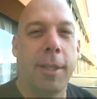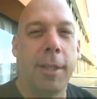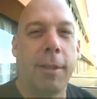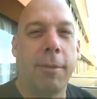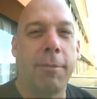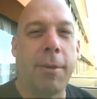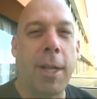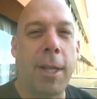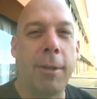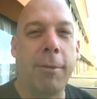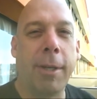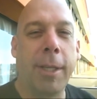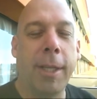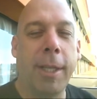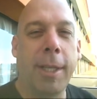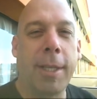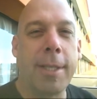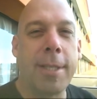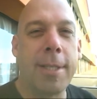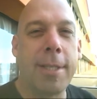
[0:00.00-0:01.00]
following
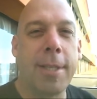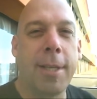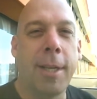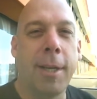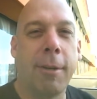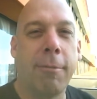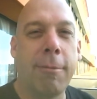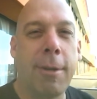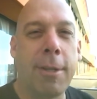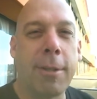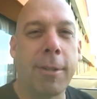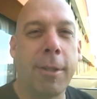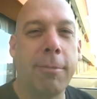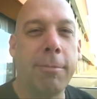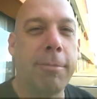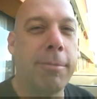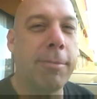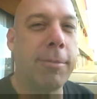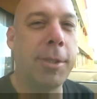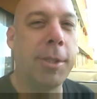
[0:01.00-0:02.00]
this,
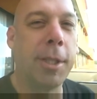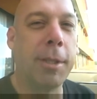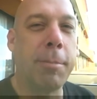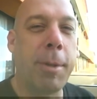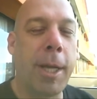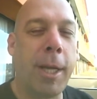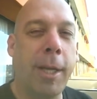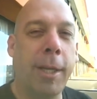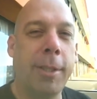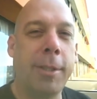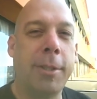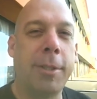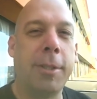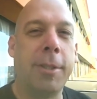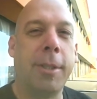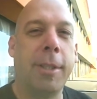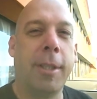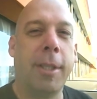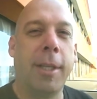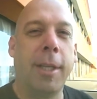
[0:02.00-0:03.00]
welcome to the page
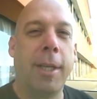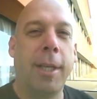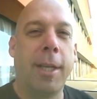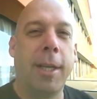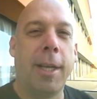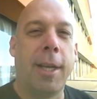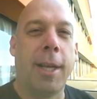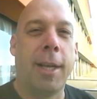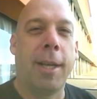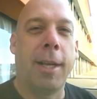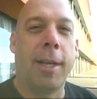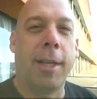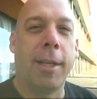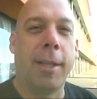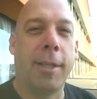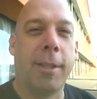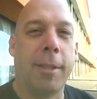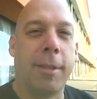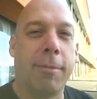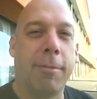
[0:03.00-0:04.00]

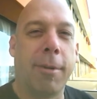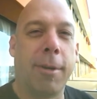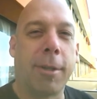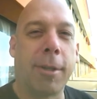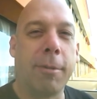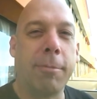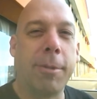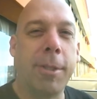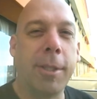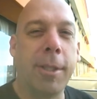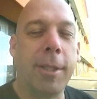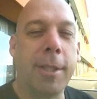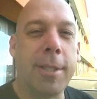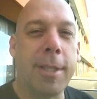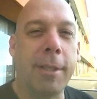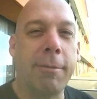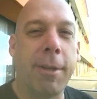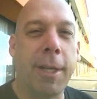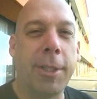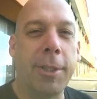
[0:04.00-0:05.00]
and welcome to
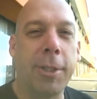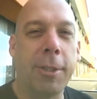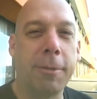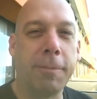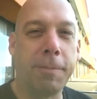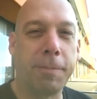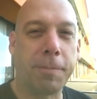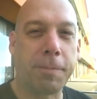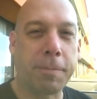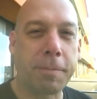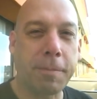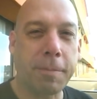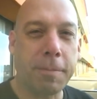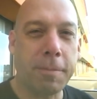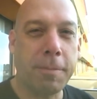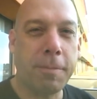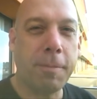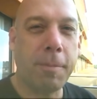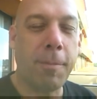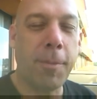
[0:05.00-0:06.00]
this adventure.
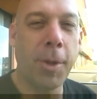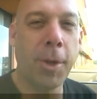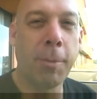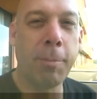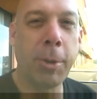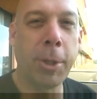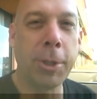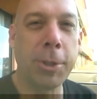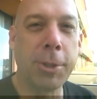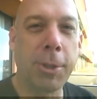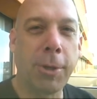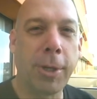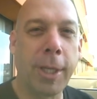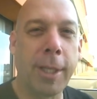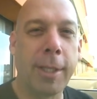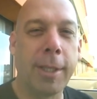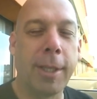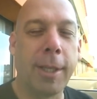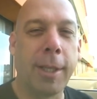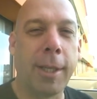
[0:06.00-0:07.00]
Hope you enjoy
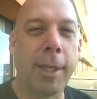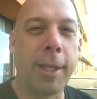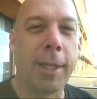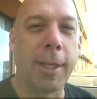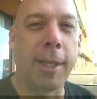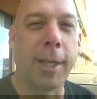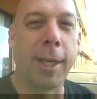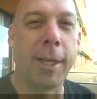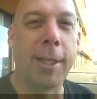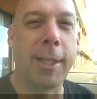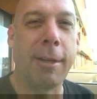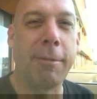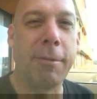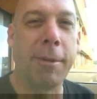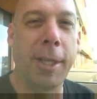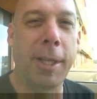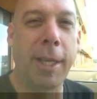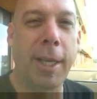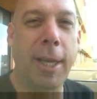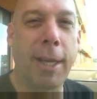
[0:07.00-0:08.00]
it. I
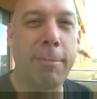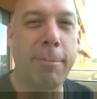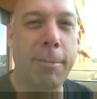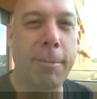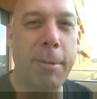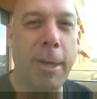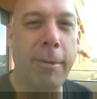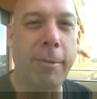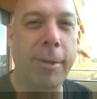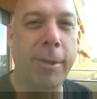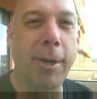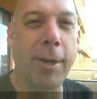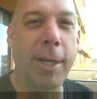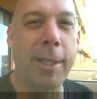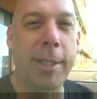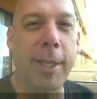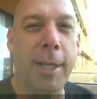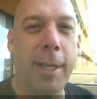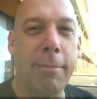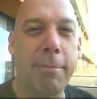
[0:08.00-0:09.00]
definitely am. I'm having a
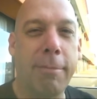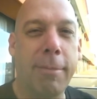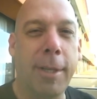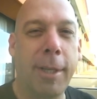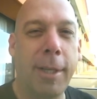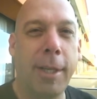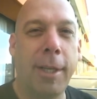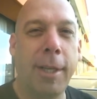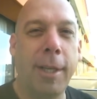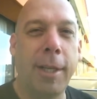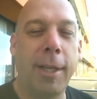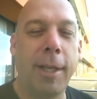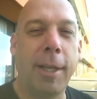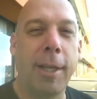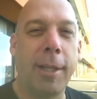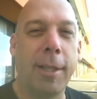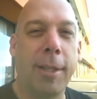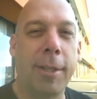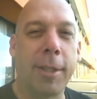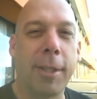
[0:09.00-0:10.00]
great time
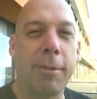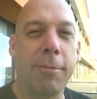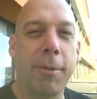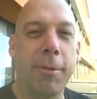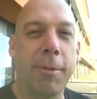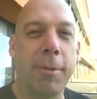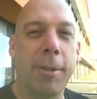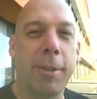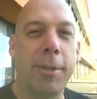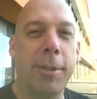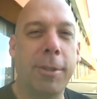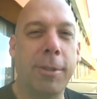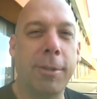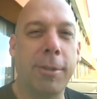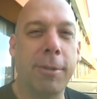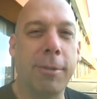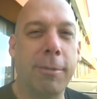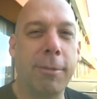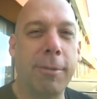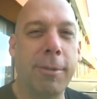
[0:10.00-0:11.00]
and looking forward
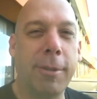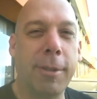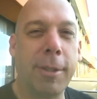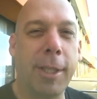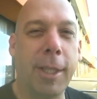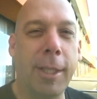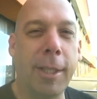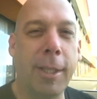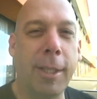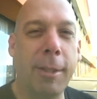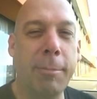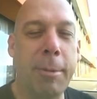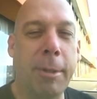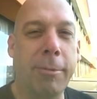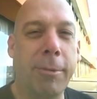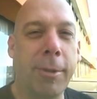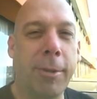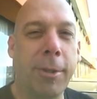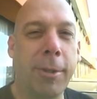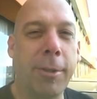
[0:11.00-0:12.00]
to getting a little bit
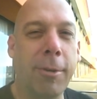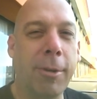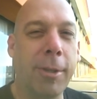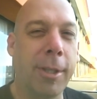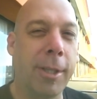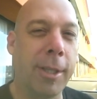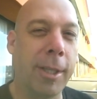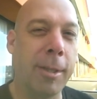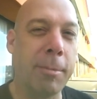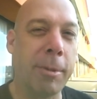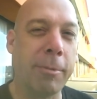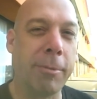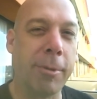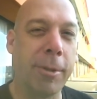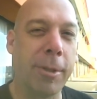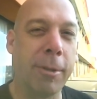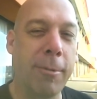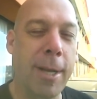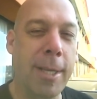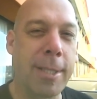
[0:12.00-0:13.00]
further north and a little bit
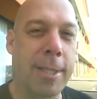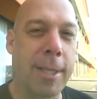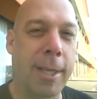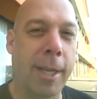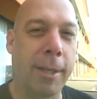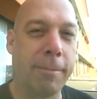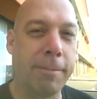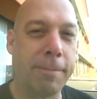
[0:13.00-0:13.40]
further west today.